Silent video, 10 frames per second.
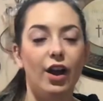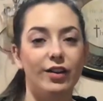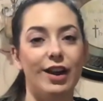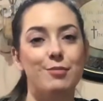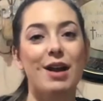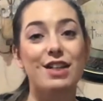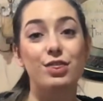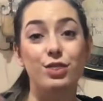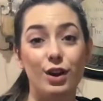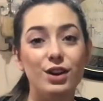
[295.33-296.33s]
Okay, my
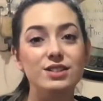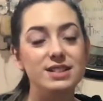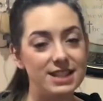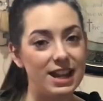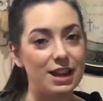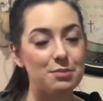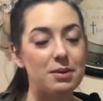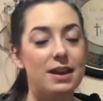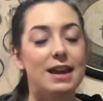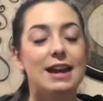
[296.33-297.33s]
third tip
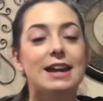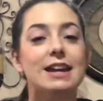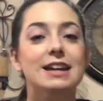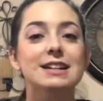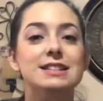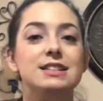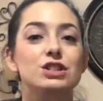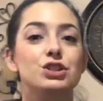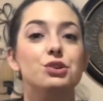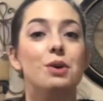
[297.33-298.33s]
is
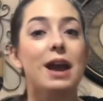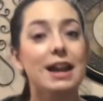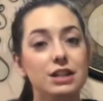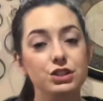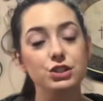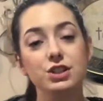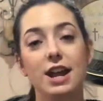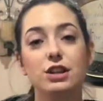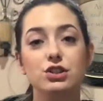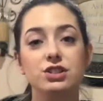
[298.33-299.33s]
to
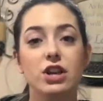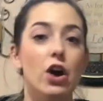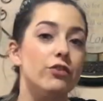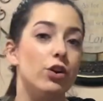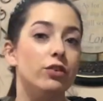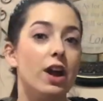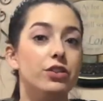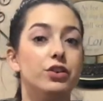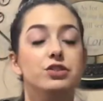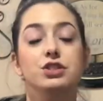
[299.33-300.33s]
entertain yourself, or
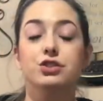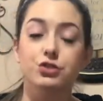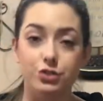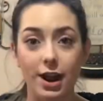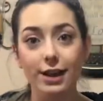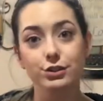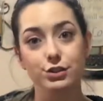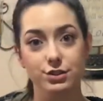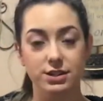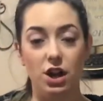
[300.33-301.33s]
rather distract
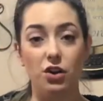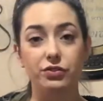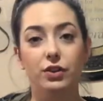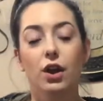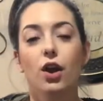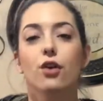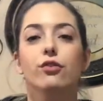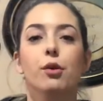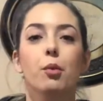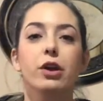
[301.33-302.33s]
yourself
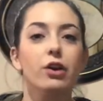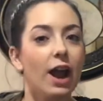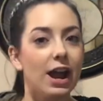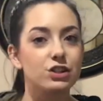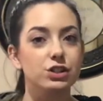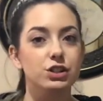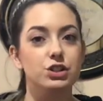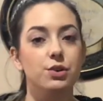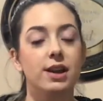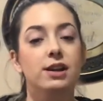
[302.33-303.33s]
from what you're actually
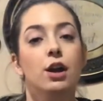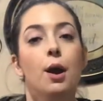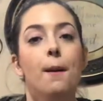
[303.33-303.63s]
doing